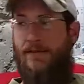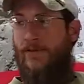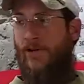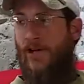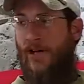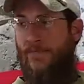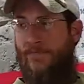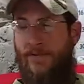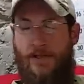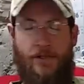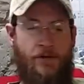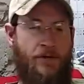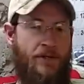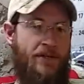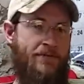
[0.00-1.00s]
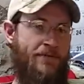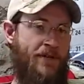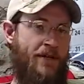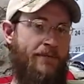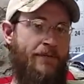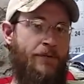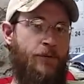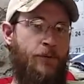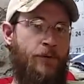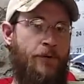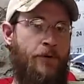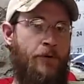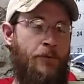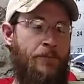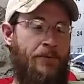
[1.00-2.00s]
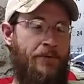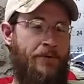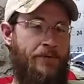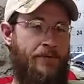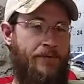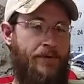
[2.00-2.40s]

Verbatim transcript: off the unit if you have the door open.